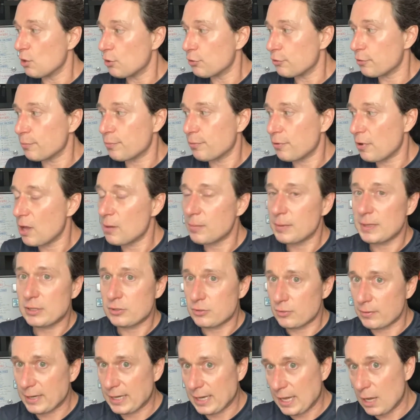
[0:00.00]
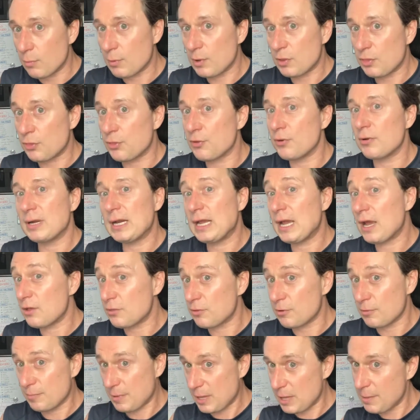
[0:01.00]
they're probably doing it with 30
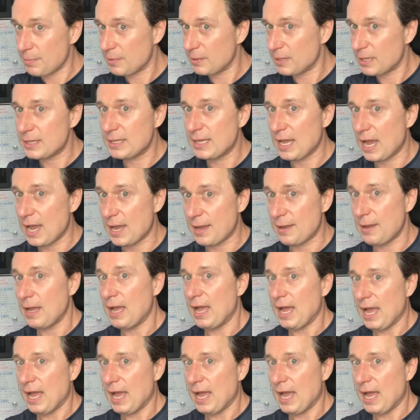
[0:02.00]
other people a day.